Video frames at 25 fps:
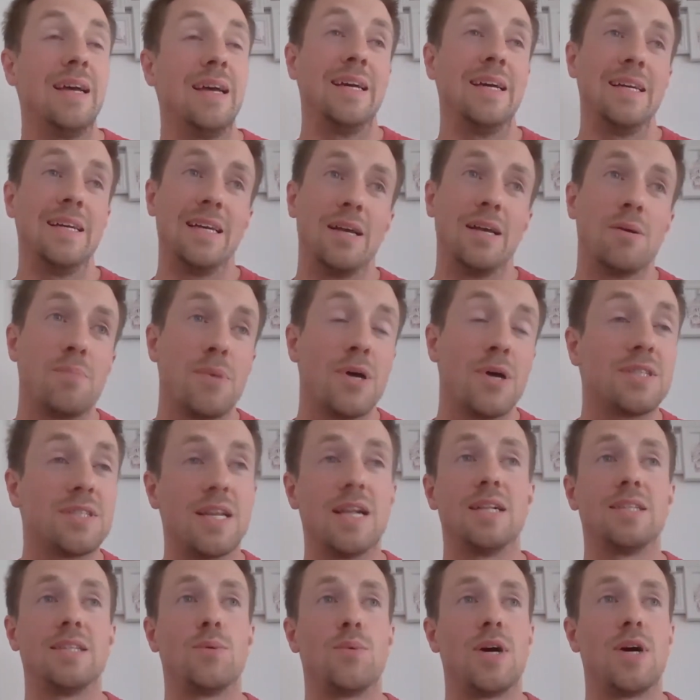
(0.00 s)

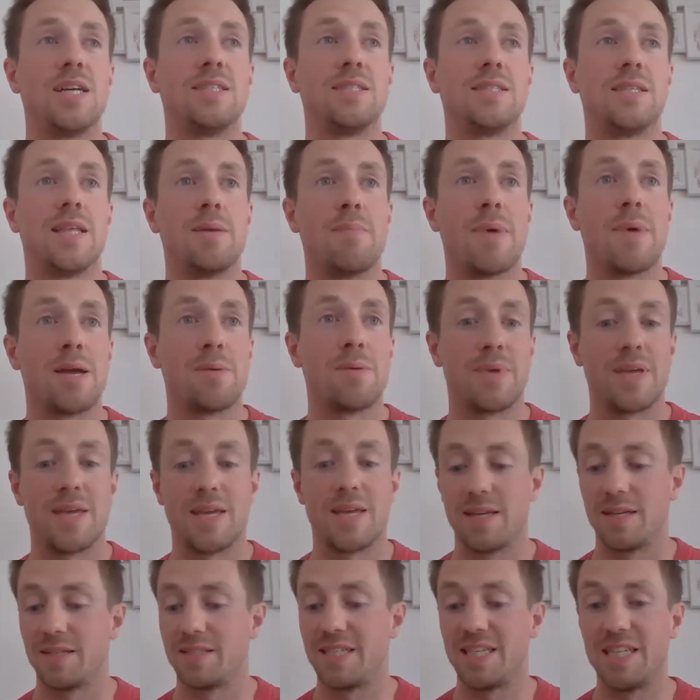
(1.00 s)
personality-wise, they might
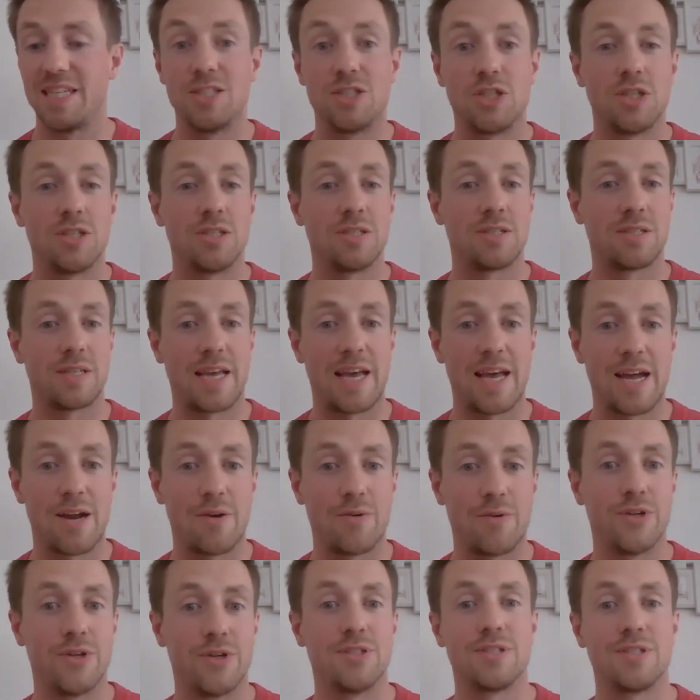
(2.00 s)
be teachers,
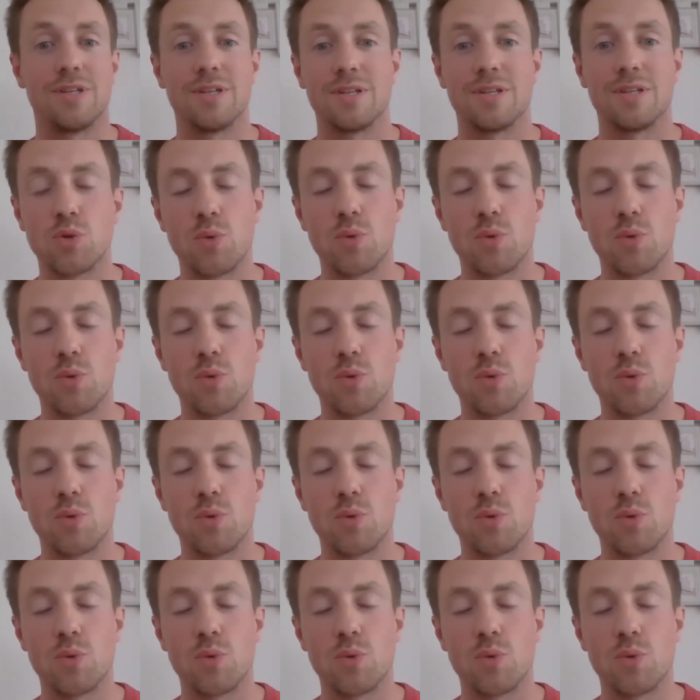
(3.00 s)
carers,